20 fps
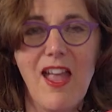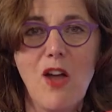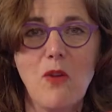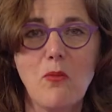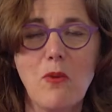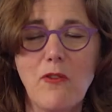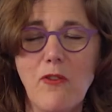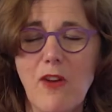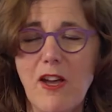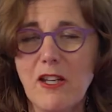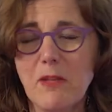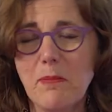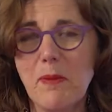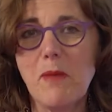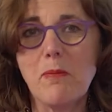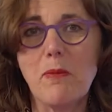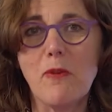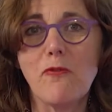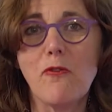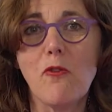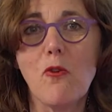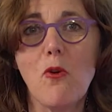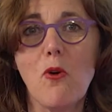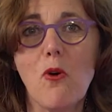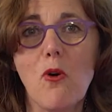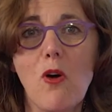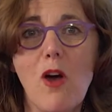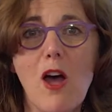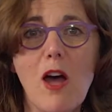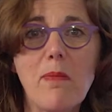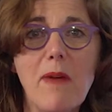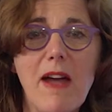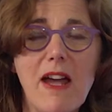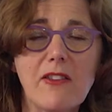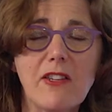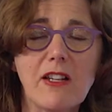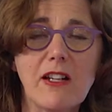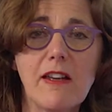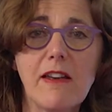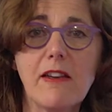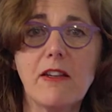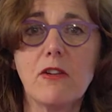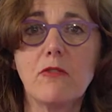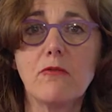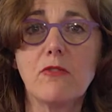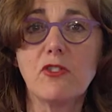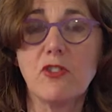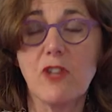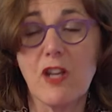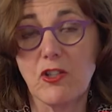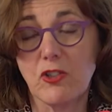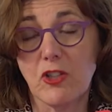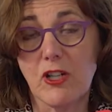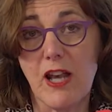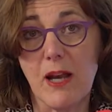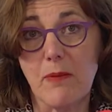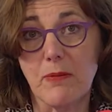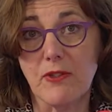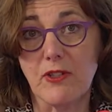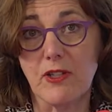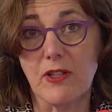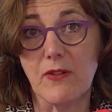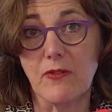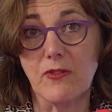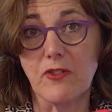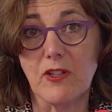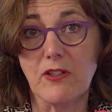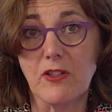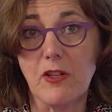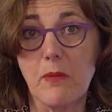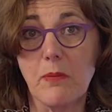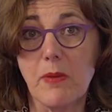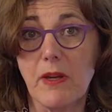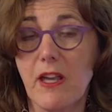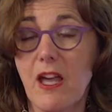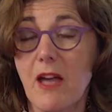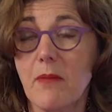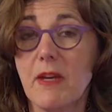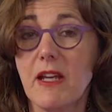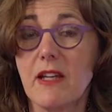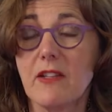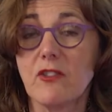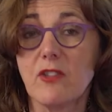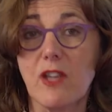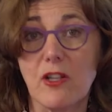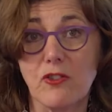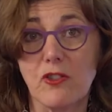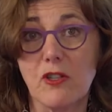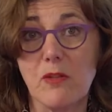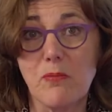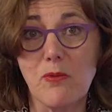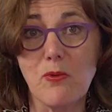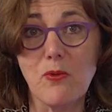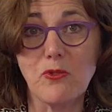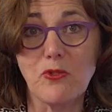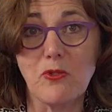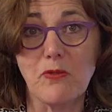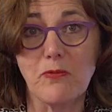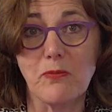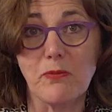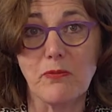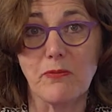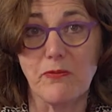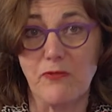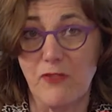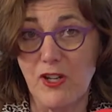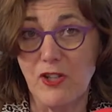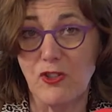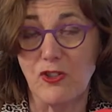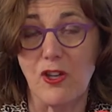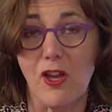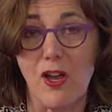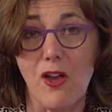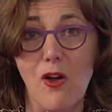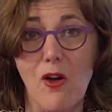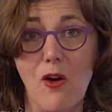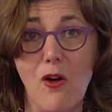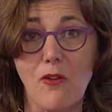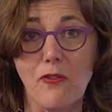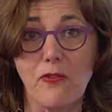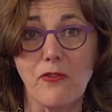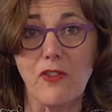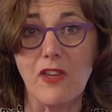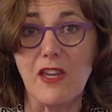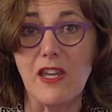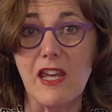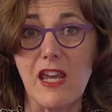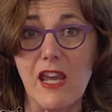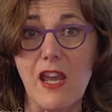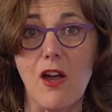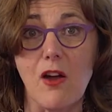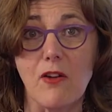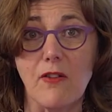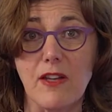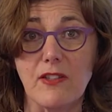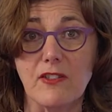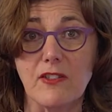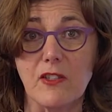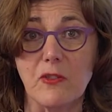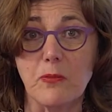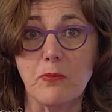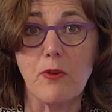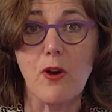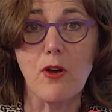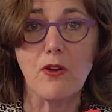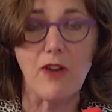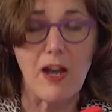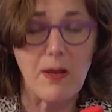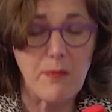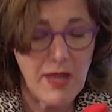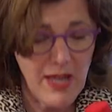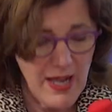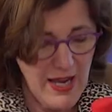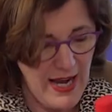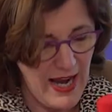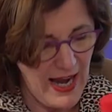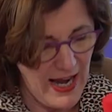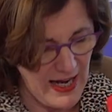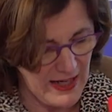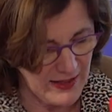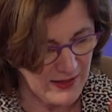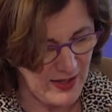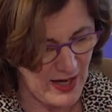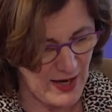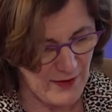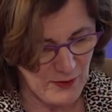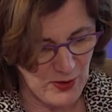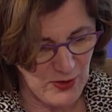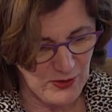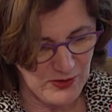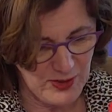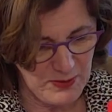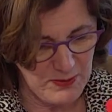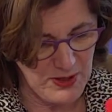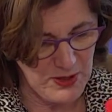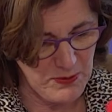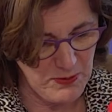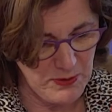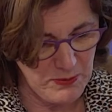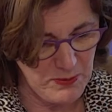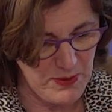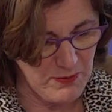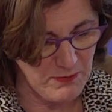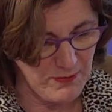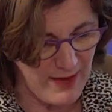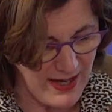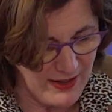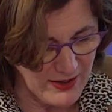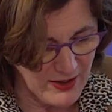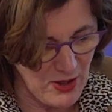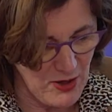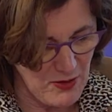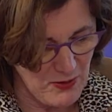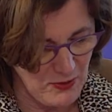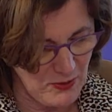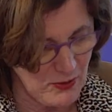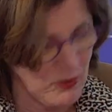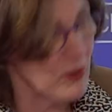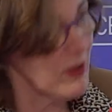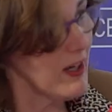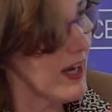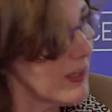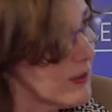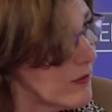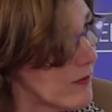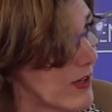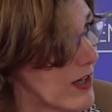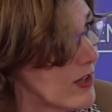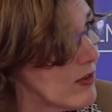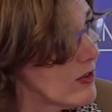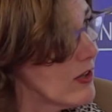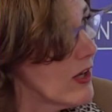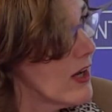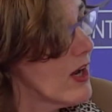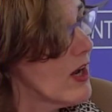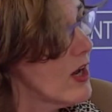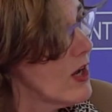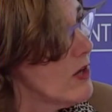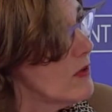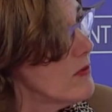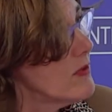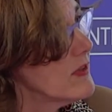We've heard a bit before about the clinical research collaboratives that are becoming such an important feature of the ERS's program. And I've got somebody with me, Ratko Djukanovic, who